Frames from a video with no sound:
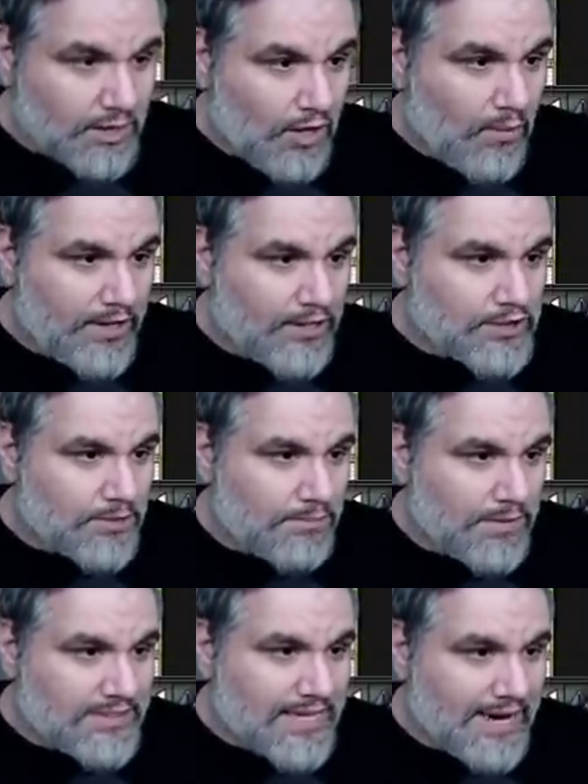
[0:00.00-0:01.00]
Oh, we can also
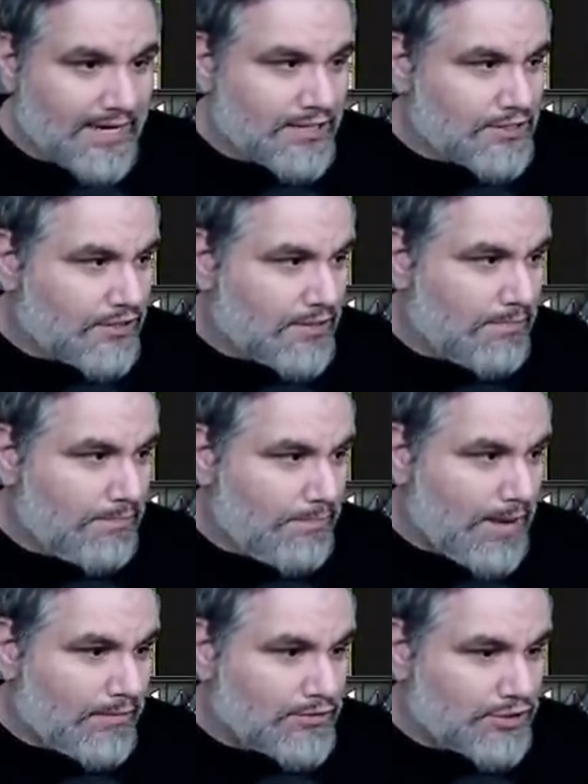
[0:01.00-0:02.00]
attack next turn and
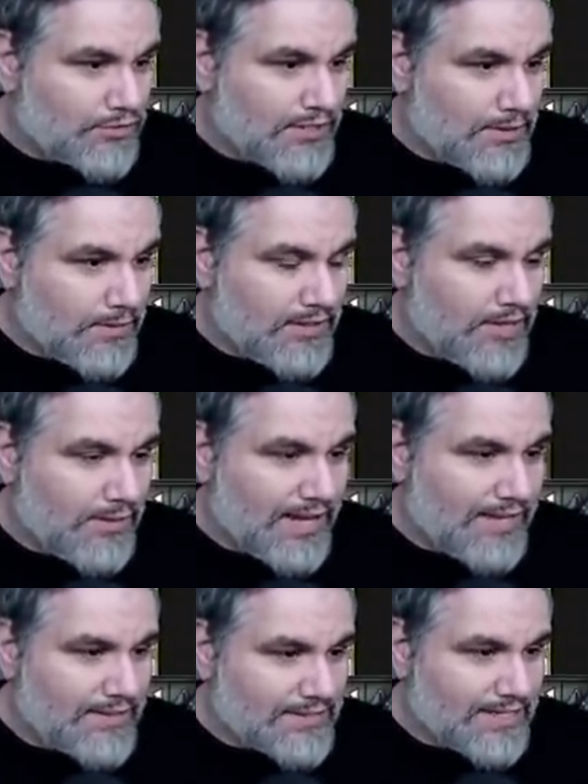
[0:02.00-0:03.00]
bounce shriek. No, we
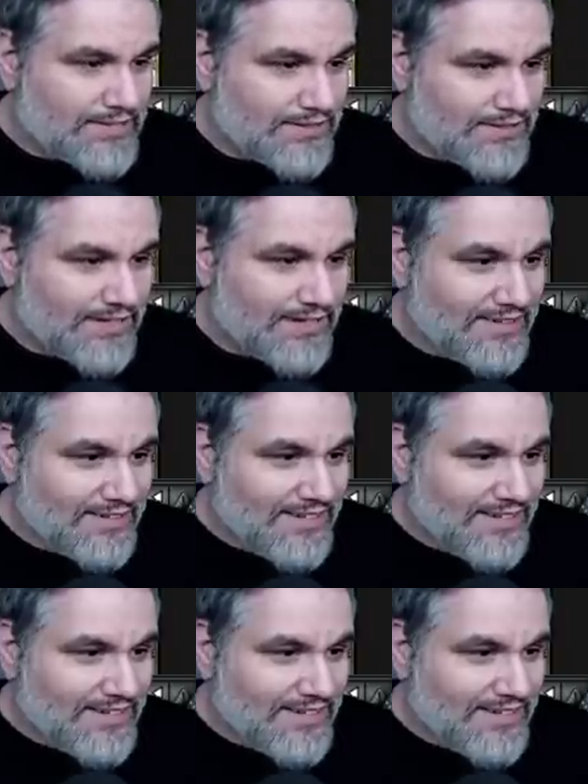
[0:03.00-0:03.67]
can't. This guy's under here.